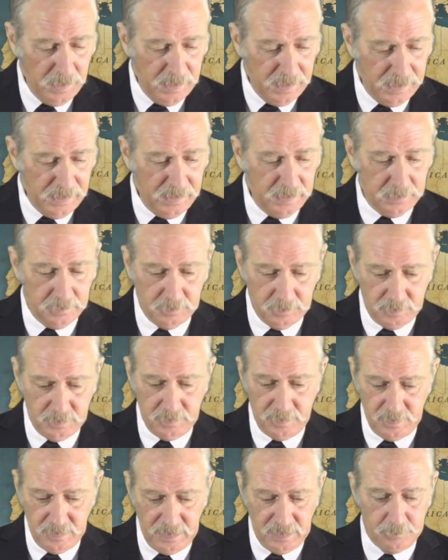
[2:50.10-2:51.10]
in
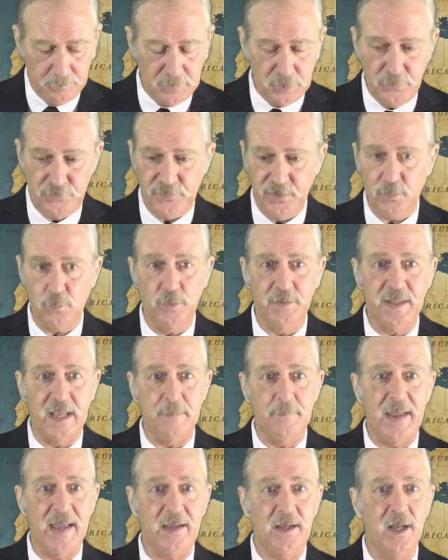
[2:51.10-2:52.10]
music. When they
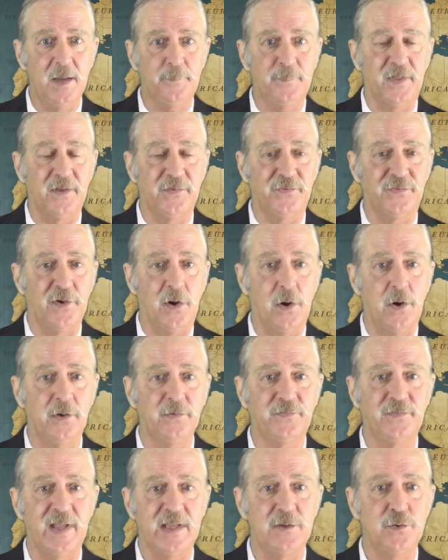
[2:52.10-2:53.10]
make up the
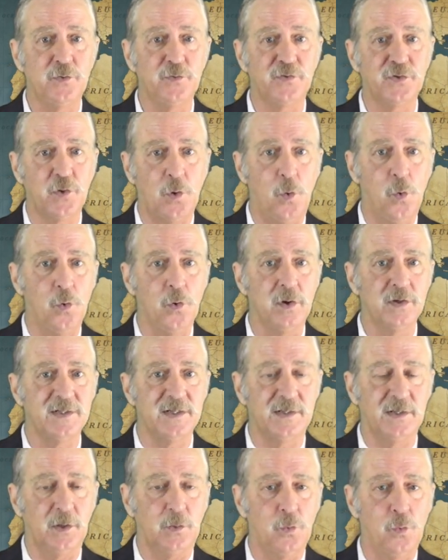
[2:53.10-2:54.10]
songs, they use chords
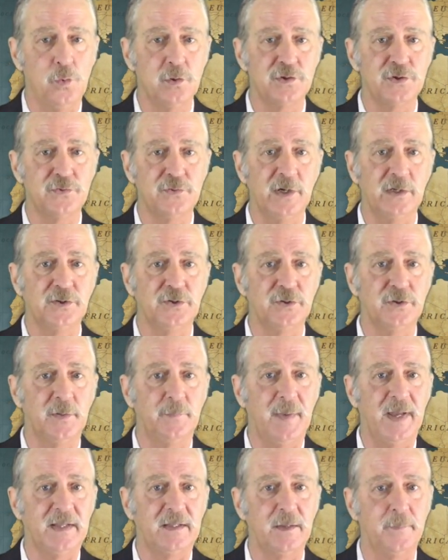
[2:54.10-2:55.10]
in the chord structure to
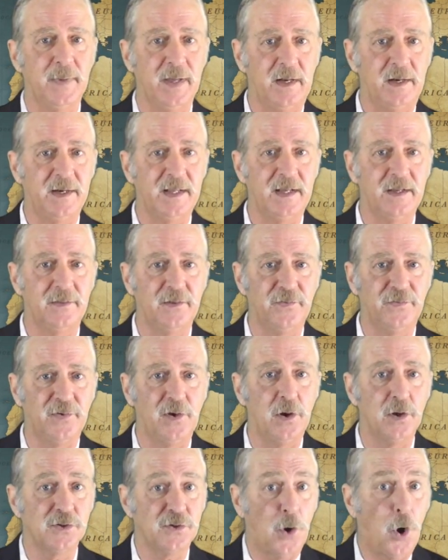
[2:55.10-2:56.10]
make the melody and the
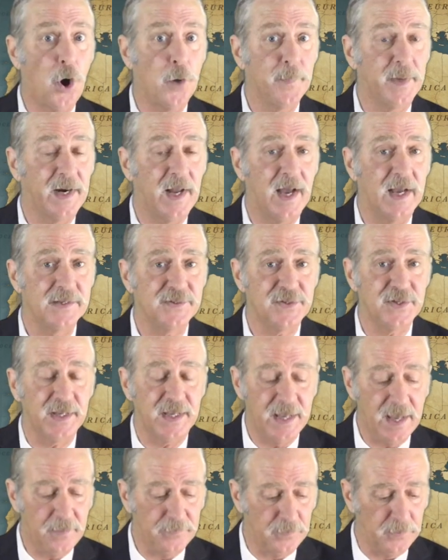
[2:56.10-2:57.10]
songs harmonize
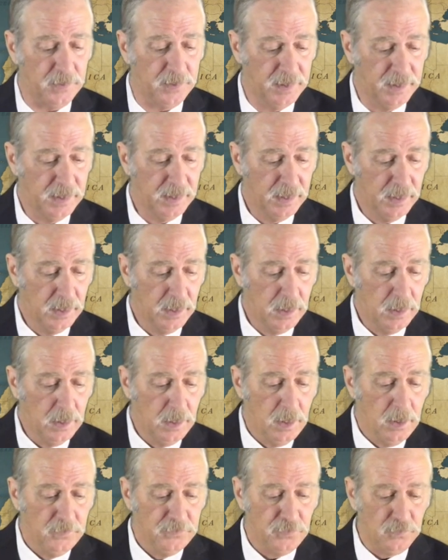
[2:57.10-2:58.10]
together.
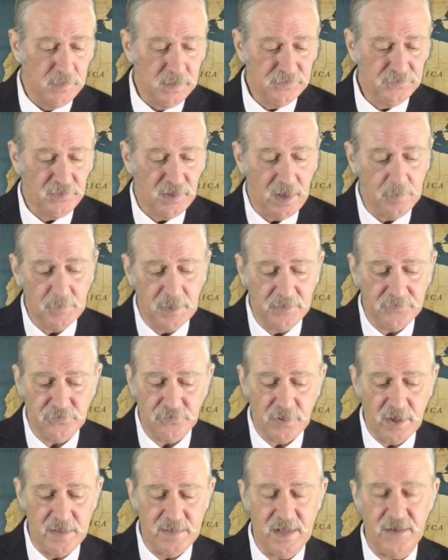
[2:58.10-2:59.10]
So this time let's
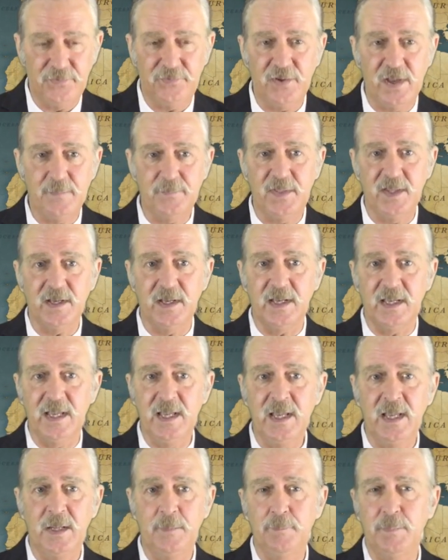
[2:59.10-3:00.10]
try that same thing
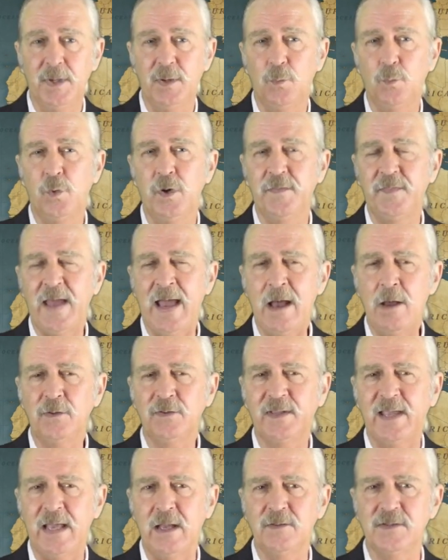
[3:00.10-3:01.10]
again, but
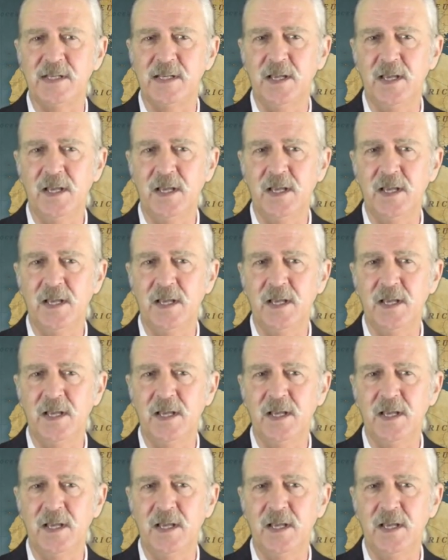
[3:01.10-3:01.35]
without counting